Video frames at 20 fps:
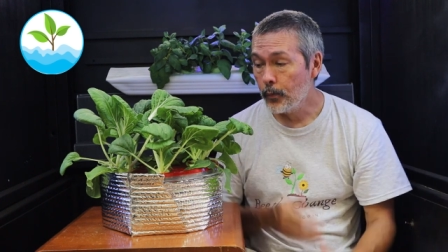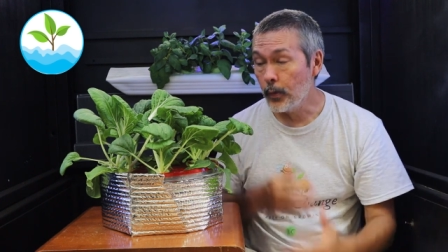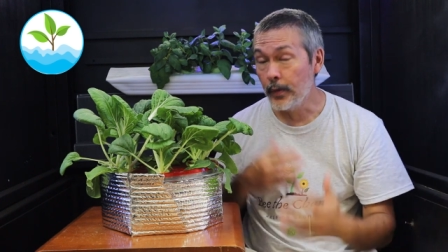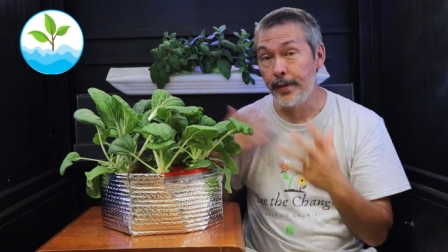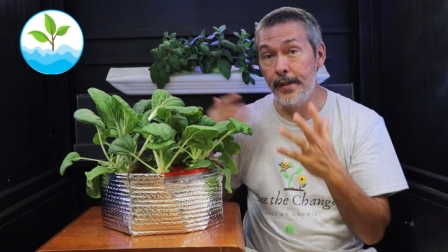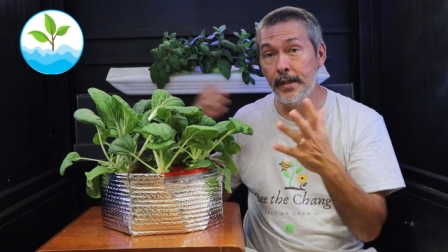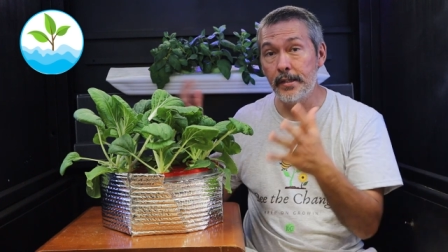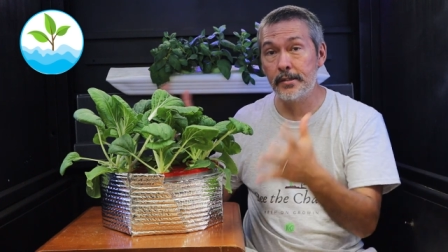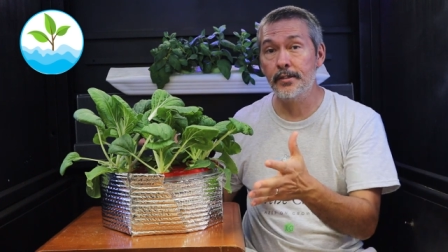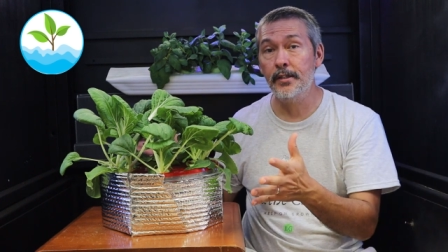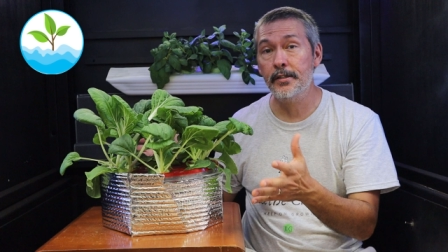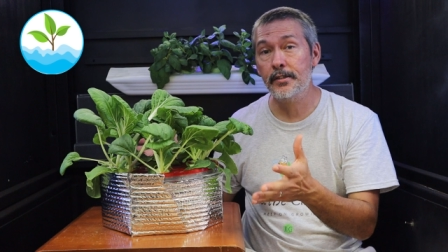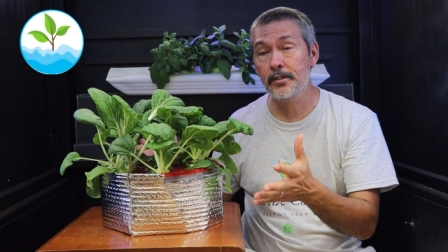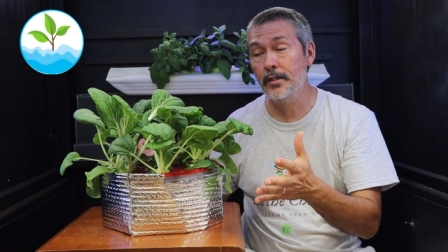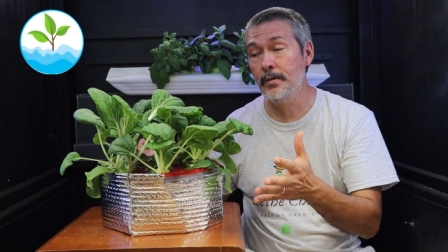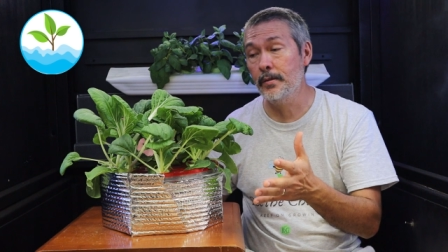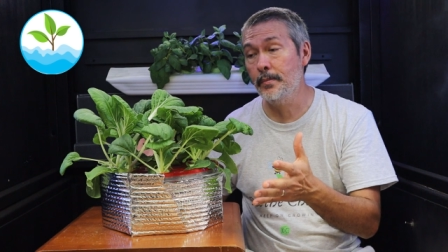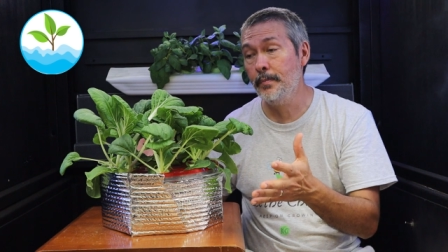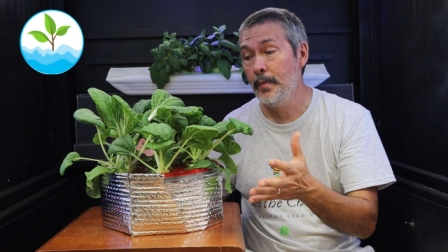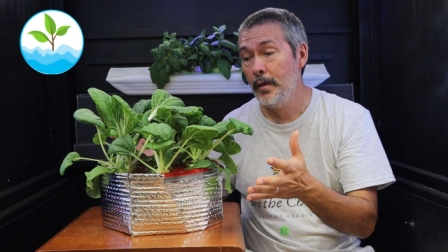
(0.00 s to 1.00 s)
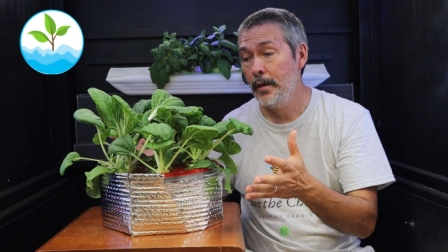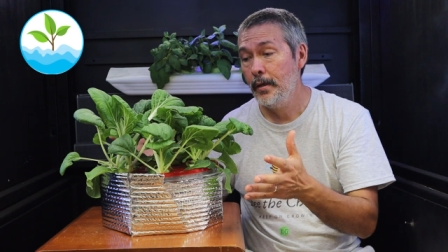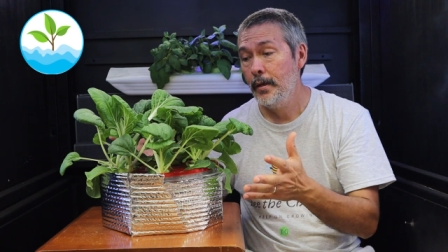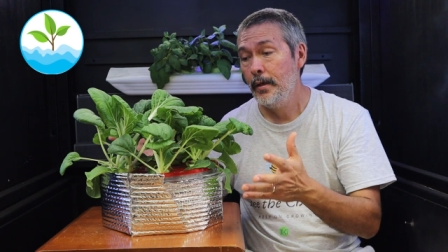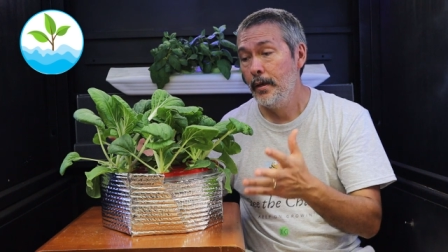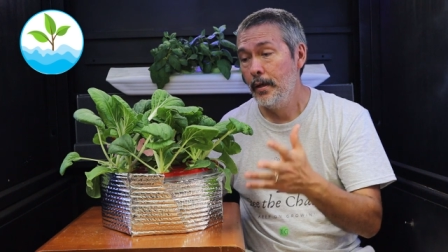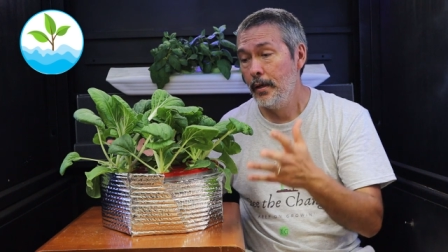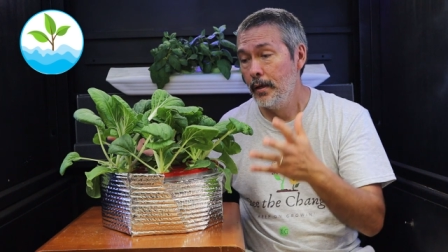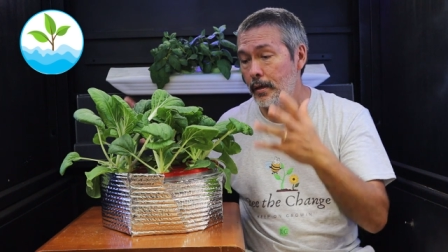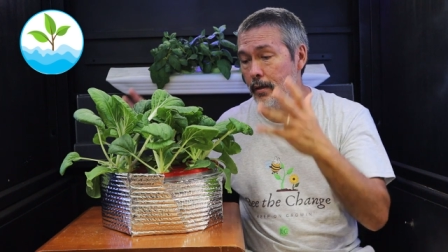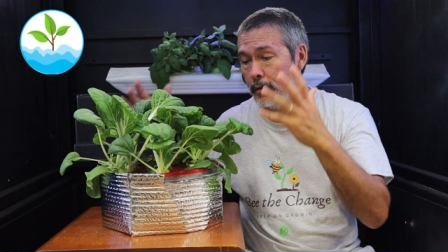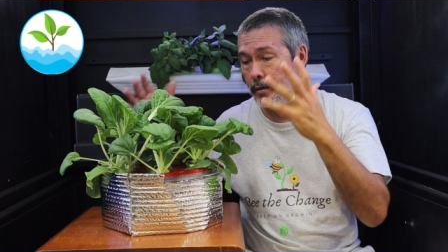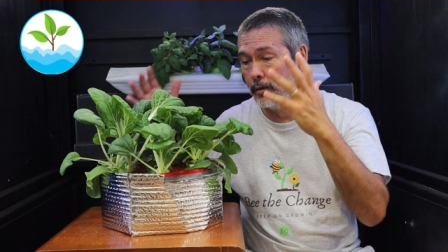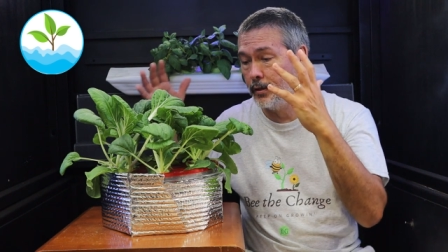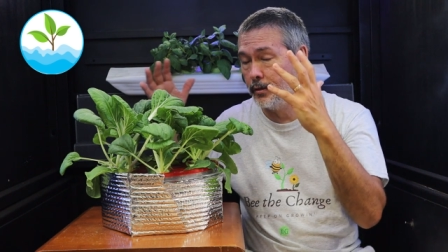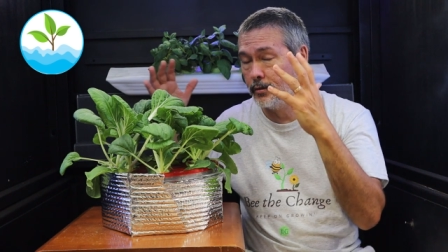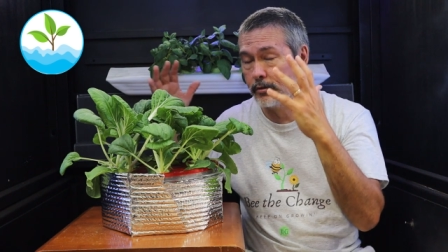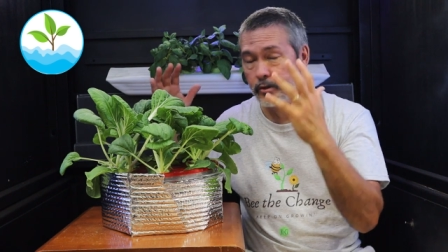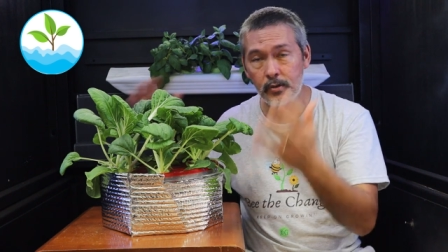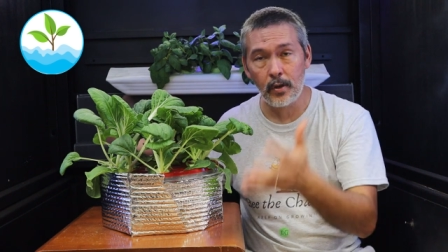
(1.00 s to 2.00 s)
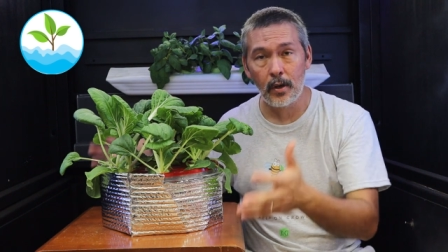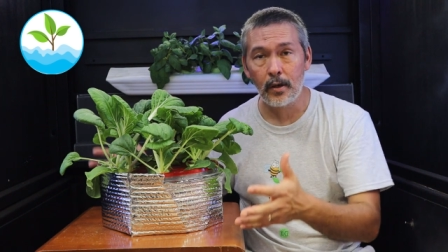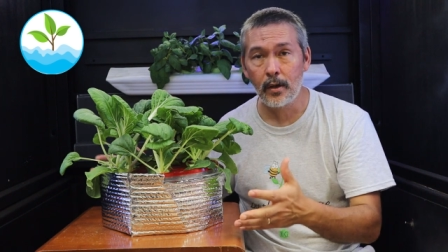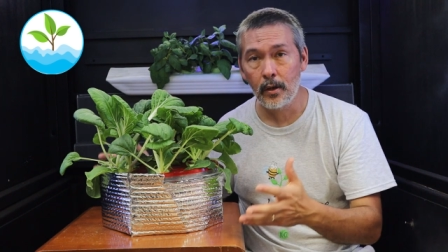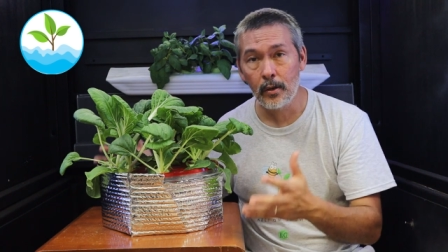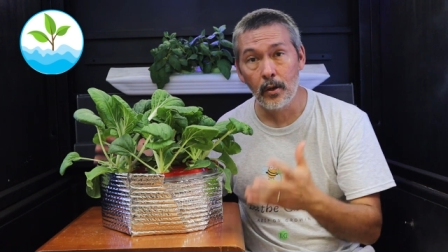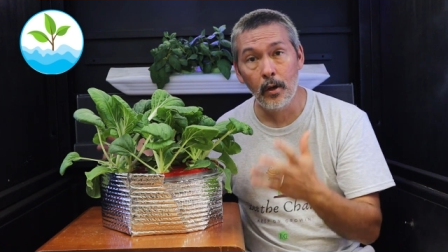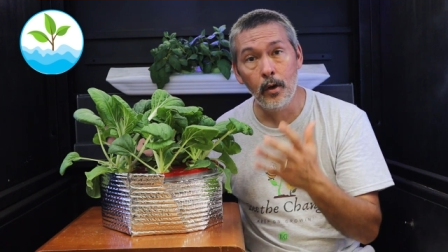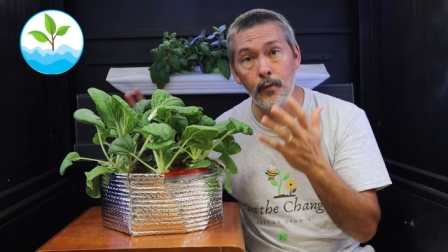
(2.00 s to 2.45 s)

With this system, you start all